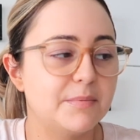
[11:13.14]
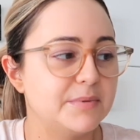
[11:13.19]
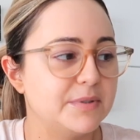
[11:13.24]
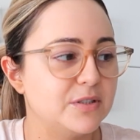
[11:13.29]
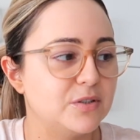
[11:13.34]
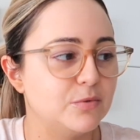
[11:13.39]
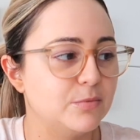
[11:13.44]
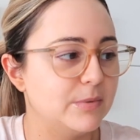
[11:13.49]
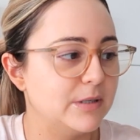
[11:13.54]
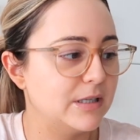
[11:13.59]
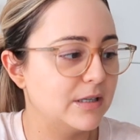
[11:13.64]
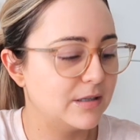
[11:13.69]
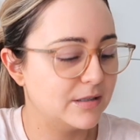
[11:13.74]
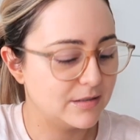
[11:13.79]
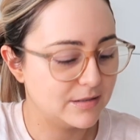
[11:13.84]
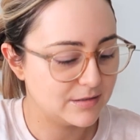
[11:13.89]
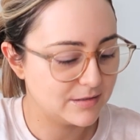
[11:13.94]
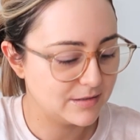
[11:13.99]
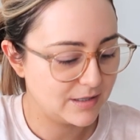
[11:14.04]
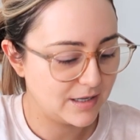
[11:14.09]
That'd be too big.
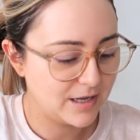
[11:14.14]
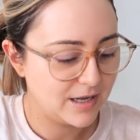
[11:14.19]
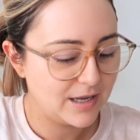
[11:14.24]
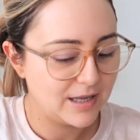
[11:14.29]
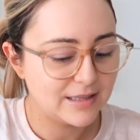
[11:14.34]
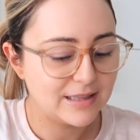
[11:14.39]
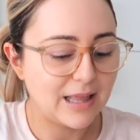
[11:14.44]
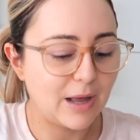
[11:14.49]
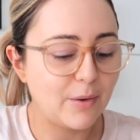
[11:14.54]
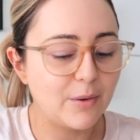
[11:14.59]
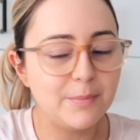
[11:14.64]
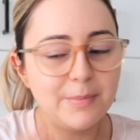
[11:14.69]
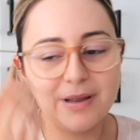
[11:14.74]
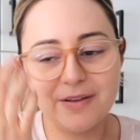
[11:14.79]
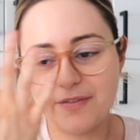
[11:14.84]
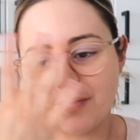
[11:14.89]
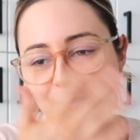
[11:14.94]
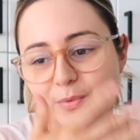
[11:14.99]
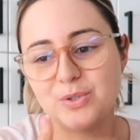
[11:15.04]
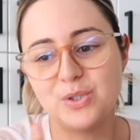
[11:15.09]
That would be
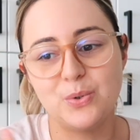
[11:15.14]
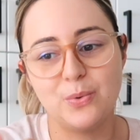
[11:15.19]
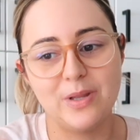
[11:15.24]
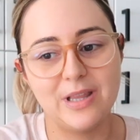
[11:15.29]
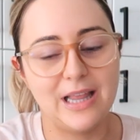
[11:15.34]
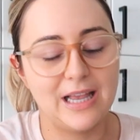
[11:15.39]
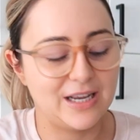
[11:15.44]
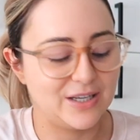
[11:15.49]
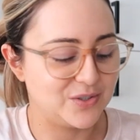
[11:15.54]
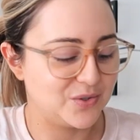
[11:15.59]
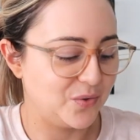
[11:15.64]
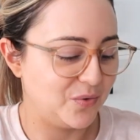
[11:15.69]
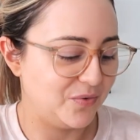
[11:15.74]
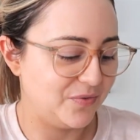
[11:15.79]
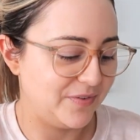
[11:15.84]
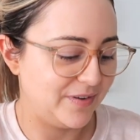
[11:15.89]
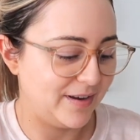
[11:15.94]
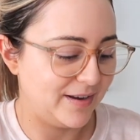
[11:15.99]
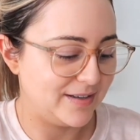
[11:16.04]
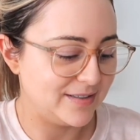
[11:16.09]
if he was doing like his whole
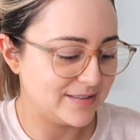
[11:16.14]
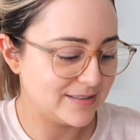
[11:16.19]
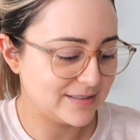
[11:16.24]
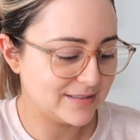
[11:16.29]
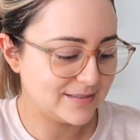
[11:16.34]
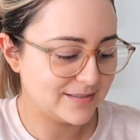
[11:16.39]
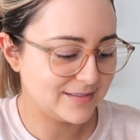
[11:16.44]
face.